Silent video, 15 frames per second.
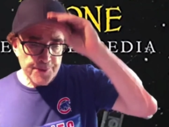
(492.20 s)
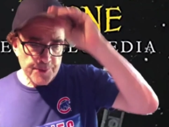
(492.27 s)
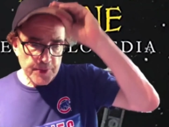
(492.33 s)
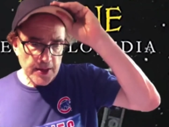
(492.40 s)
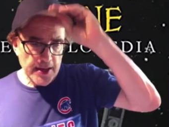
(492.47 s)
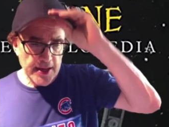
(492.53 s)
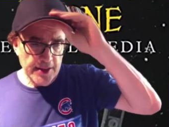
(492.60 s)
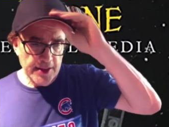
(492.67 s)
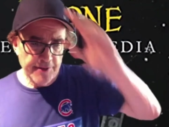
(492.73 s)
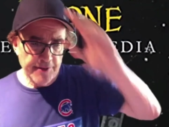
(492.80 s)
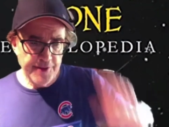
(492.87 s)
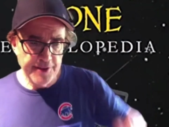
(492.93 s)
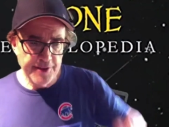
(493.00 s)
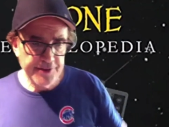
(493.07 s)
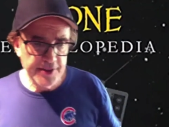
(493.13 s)
in the
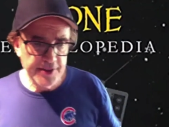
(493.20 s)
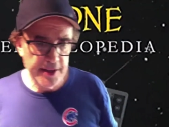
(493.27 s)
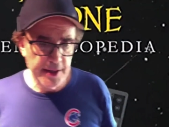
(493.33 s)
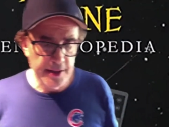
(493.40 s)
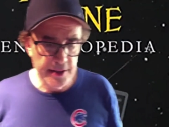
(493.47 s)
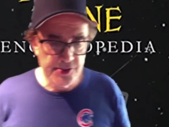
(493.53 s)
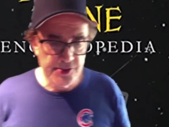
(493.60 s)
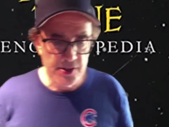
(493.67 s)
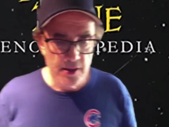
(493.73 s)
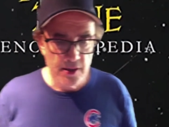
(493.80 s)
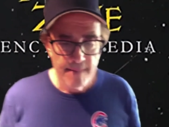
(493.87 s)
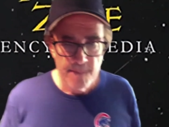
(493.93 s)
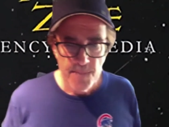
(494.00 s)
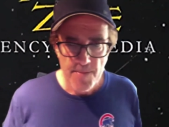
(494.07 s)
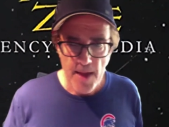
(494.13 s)
50s.
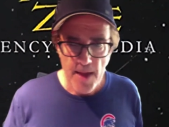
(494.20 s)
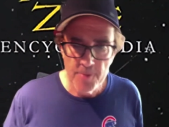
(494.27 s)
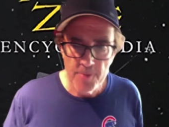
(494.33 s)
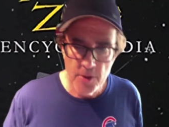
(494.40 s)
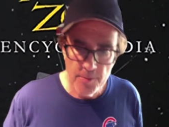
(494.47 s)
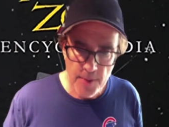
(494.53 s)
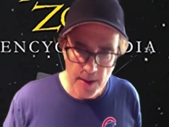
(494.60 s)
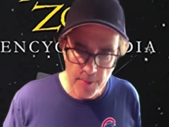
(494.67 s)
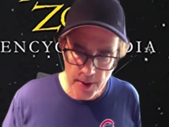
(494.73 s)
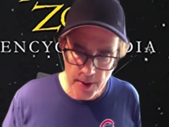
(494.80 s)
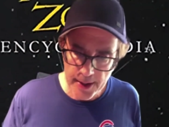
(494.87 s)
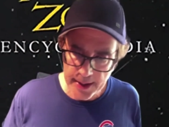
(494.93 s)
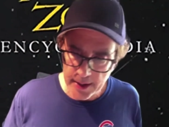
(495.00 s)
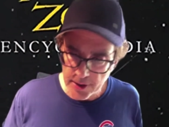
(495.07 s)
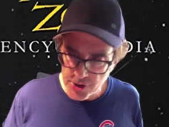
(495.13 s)
I'm
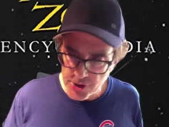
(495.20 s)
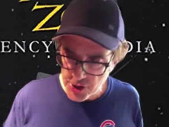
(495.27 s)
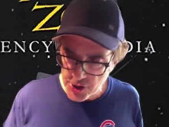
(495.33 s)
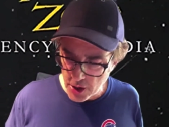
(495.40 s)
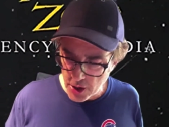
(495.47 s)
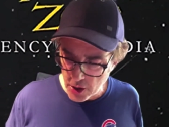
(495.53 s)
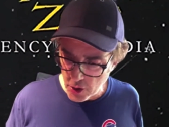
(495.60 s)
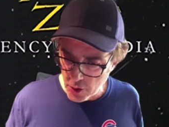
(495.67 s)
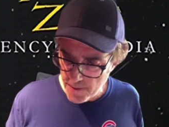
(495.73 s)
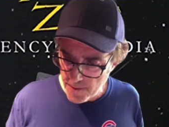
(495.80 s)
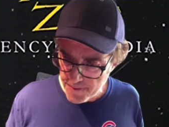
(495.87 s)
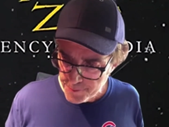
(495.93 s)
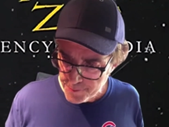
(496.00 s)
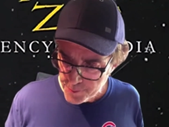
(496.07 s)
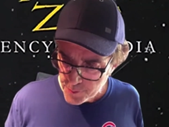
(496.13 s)
remembering a show
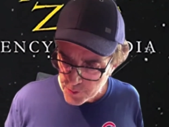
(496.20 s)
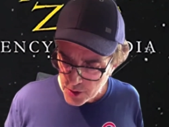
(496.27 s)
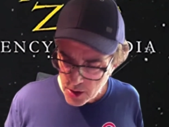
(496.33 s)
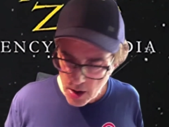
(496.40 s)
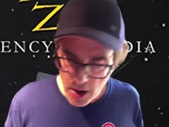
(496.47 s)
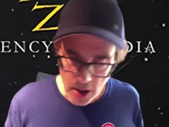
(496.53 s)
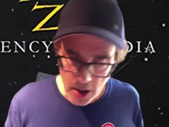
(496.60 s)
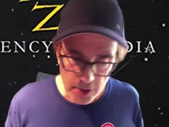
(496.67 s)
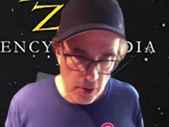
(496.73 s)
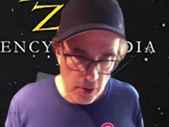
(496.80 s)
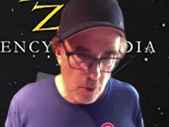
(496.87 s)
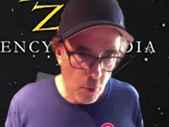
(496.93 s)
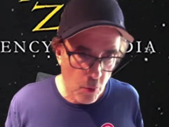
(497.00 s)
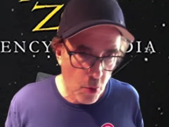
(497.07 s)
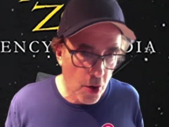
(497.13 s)
called
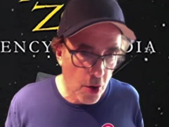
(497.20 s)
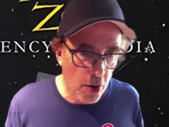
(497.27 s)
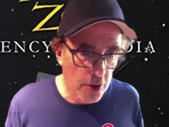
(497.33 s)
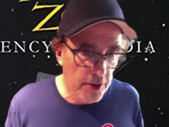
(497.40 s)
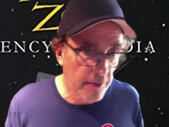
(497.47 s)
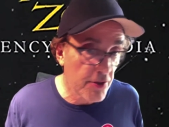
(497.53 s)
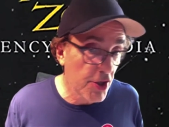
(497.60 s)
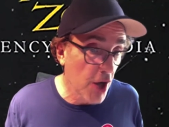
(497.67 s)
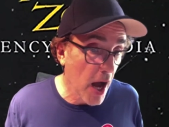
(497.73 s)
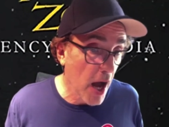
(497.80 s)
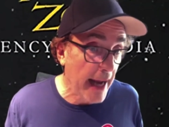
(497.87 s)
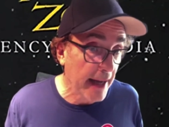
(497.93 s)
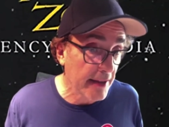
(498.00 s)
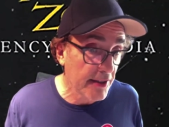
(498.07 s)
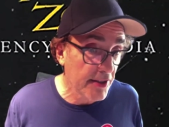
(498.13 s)
World of
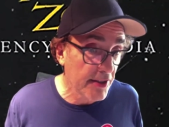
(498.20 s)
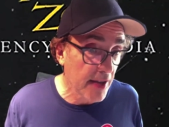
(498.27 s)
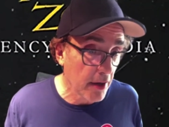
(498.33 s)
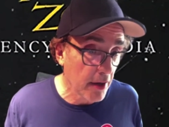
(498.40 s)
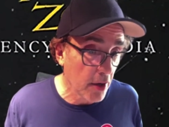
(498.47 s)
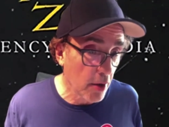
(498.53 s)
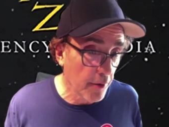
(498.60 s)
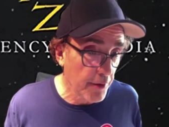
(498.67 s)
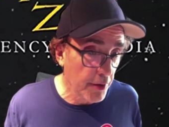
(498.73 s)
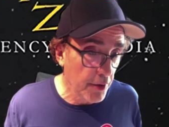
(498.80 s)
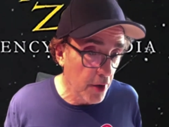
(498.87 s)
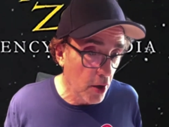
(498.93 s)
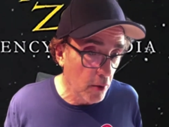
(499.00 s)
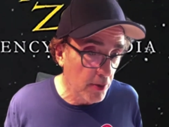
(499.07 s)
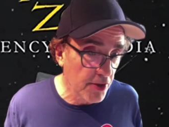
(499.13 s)
Giants. I don't know if you
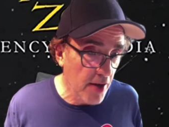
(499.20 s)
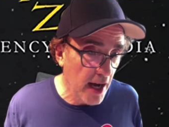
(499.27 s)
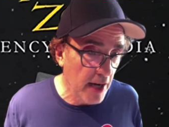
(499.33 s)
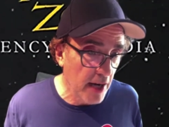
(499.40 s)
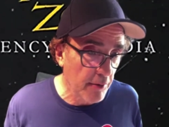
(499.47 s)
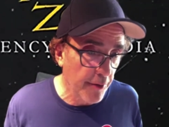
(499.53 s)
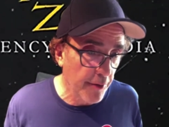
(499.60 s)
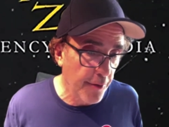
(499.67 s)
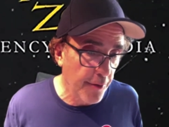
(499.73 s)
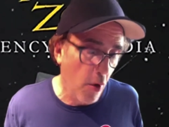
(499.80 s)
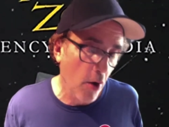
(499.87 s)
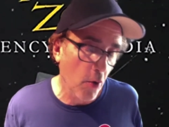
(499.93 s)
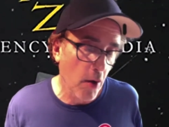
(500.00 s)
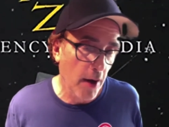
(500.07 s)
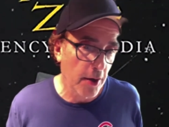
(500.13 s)
know, it was kind of a
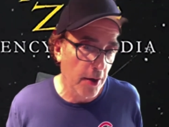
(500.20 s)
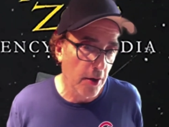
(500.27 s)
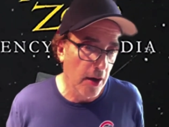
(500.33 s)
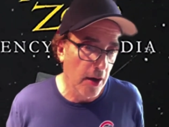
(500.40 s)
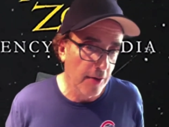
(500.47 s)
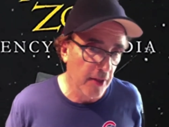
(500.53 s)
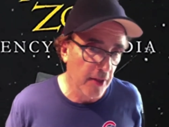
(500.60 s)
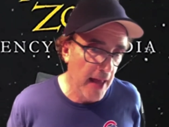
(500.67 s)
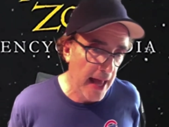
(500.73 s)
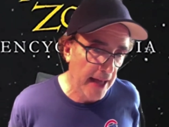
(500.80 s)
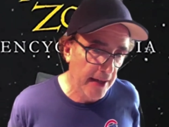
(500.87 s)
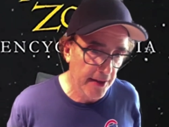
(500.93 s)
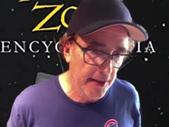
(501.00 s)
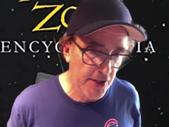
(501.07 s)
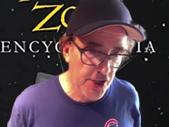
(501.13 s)
forerunner of Land
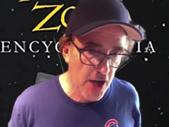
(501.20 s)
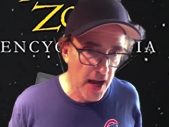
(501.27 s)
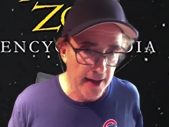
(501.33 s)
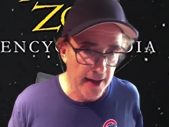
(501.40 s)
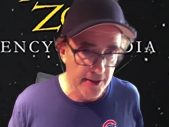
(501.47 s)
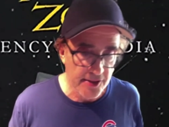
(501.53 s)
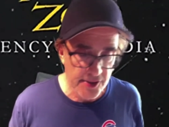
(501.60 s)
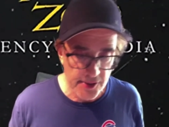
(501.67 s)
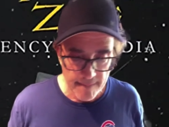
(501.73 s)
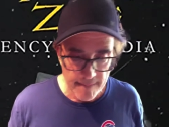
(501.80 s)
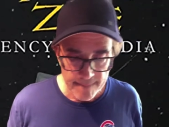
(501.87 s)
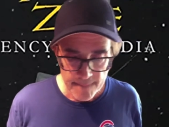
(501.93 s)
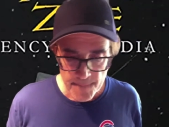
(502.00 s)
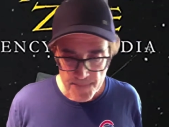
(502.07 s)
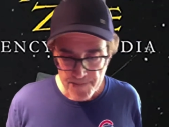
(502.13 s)
of the Giants.
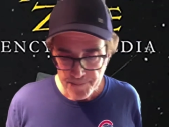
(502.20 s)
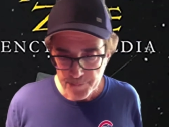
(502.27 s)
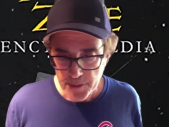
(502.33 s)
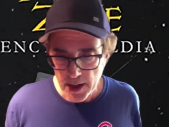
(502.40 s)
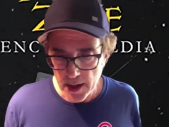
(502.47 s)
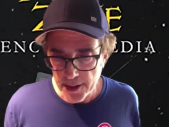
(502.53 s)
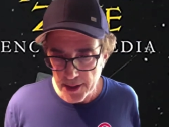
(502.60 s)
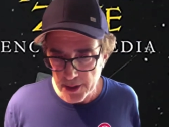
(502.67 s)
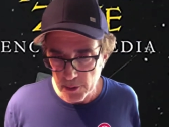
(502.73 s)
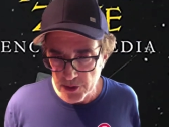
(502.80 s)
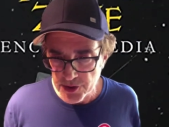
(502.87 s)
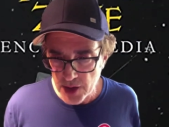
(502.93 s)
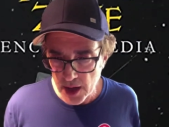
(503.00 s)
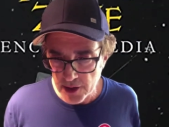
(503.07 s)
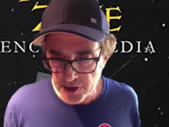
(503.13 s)
Uh, there was
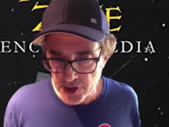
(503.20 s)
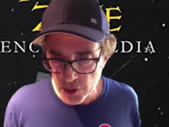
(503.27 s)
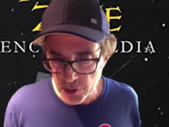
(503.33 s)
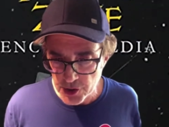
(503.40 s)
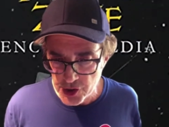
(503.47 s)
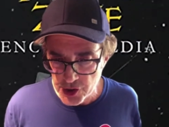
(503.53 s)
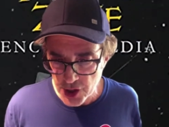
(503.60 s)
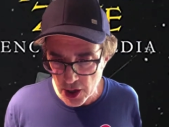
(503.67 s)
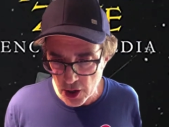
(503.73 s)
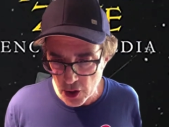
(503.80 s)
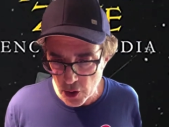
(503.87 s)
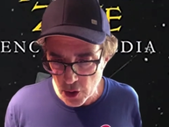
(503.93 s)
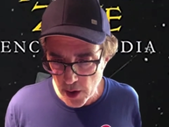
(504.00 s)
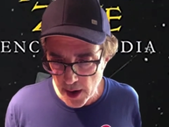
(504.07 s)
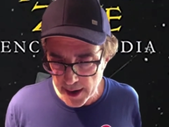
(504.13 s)
also a
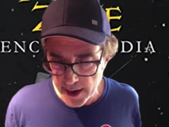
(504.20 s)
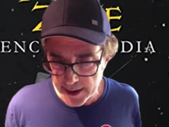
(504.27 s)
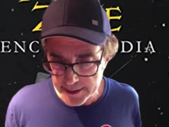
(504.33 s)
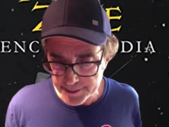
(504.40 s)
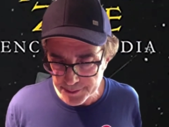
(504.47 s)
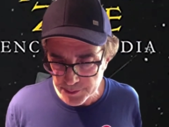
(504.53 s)
show um,